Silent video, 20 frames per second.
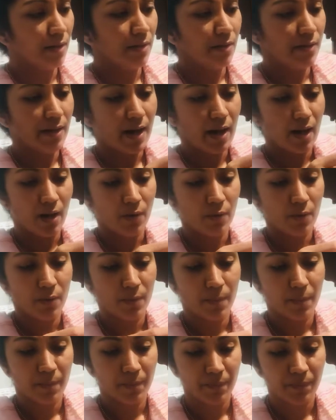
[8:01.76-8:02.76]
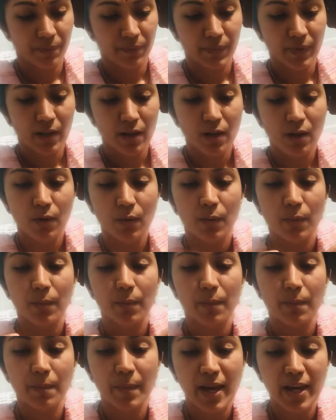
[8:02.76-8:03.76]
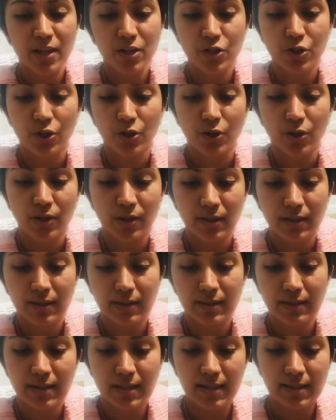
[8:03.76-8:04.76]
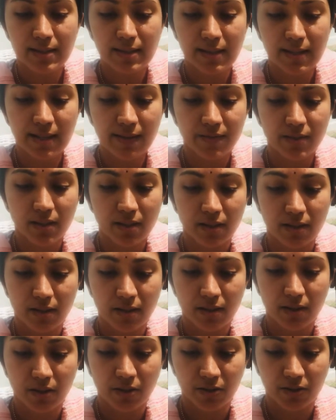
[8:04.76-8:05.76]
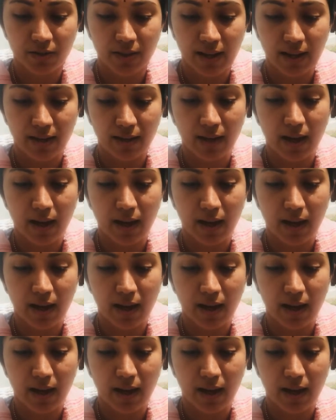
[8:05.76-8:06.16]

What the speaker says: Now make sure these leaves are not there.